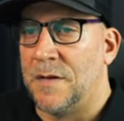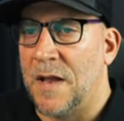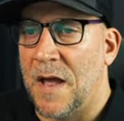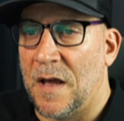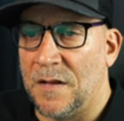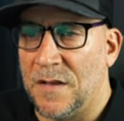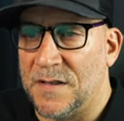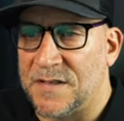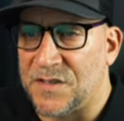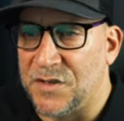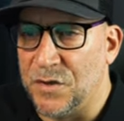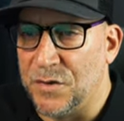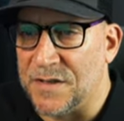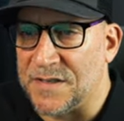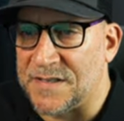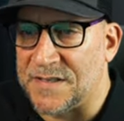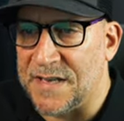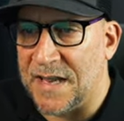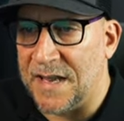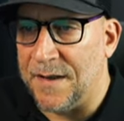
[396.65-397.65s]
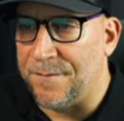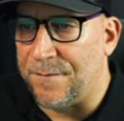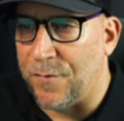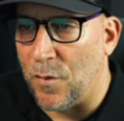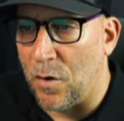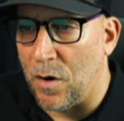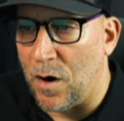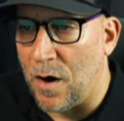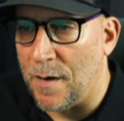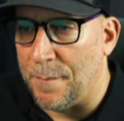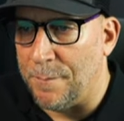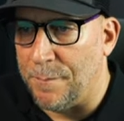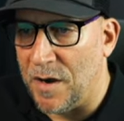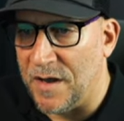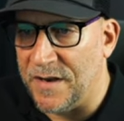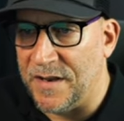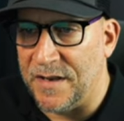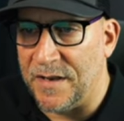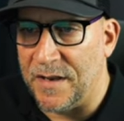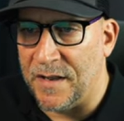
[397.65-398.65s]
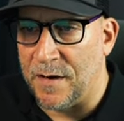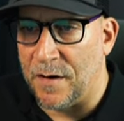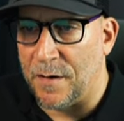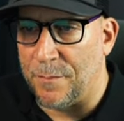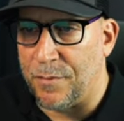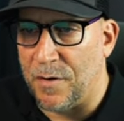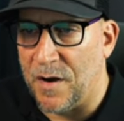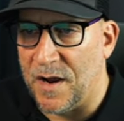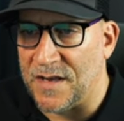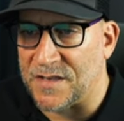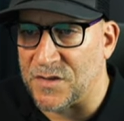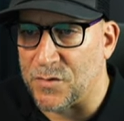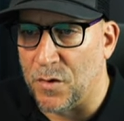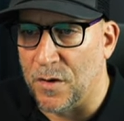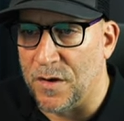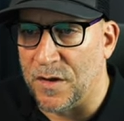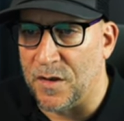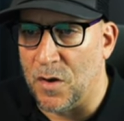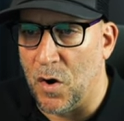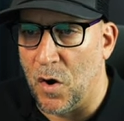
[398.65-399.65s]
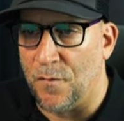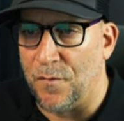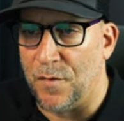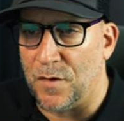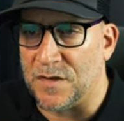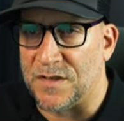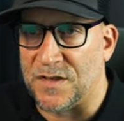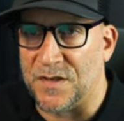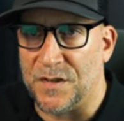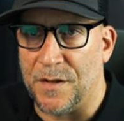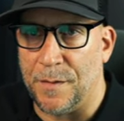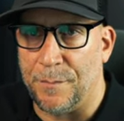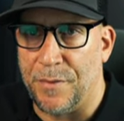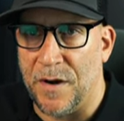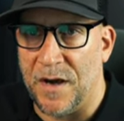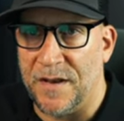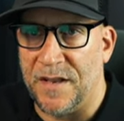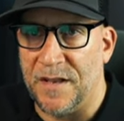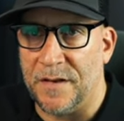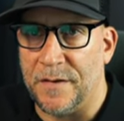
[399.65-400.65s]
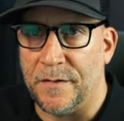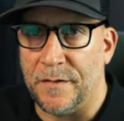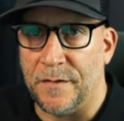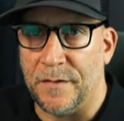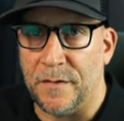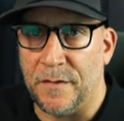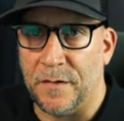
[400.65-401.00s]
Now let's do the same for our button and our price. We're gonna go over to the button.